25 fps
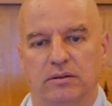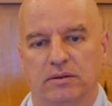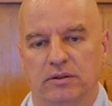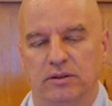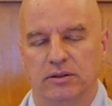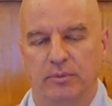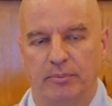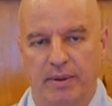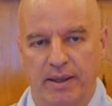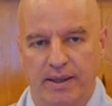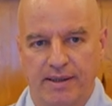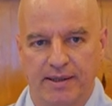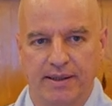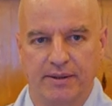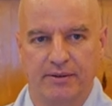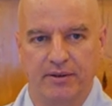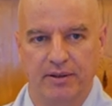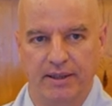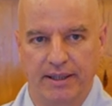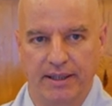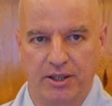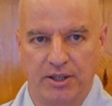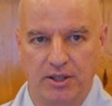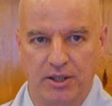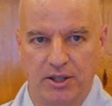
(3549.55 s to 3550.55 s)
The basic
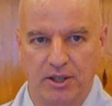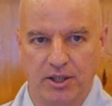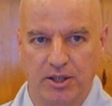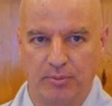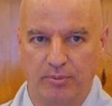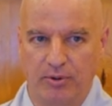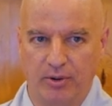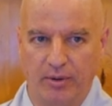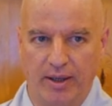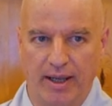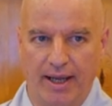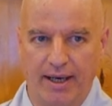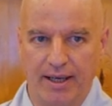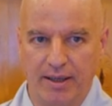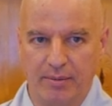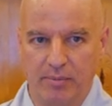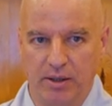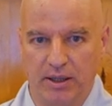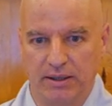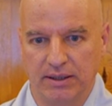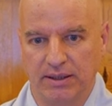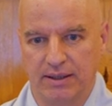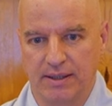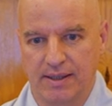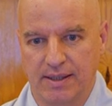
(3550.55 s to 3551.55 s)
relationship to
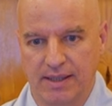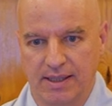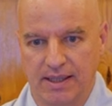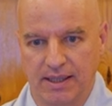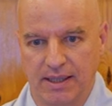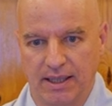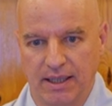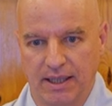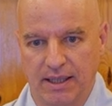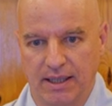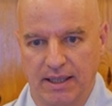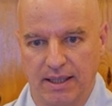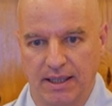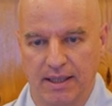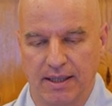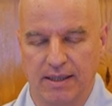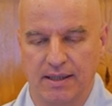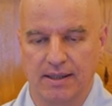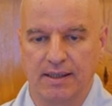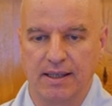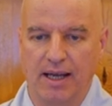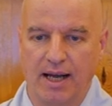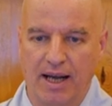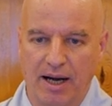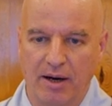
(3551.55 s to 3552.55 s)
anybody sick
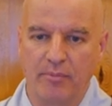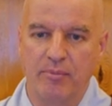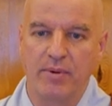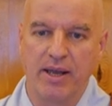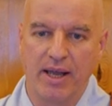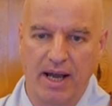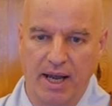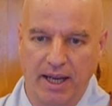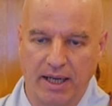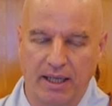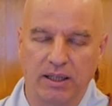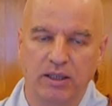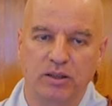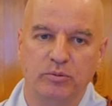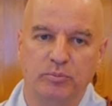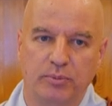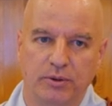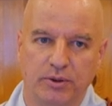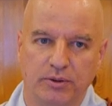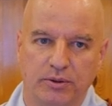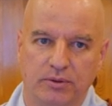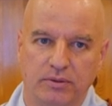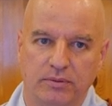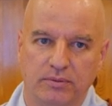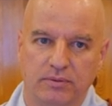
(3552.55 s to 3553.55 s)
is how may I help
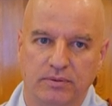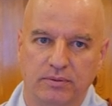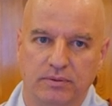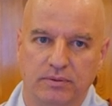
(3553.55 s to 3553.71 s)
you?